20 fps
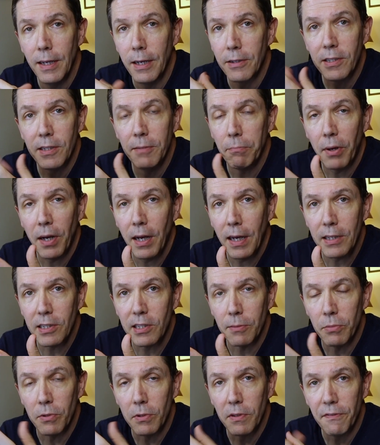Now, it's
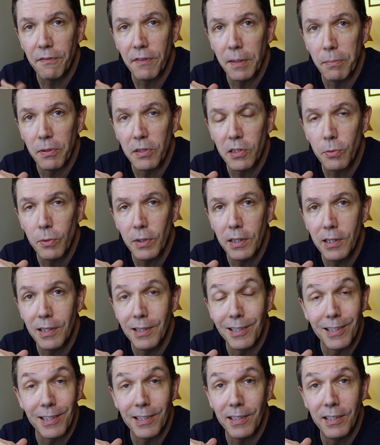impossible to flip a switch
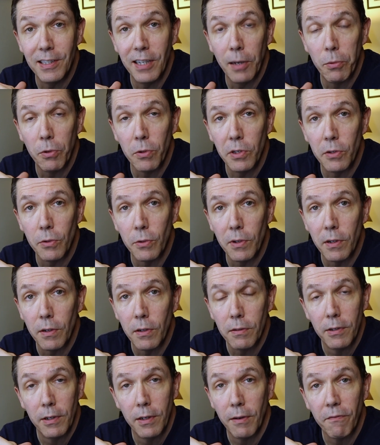and just double your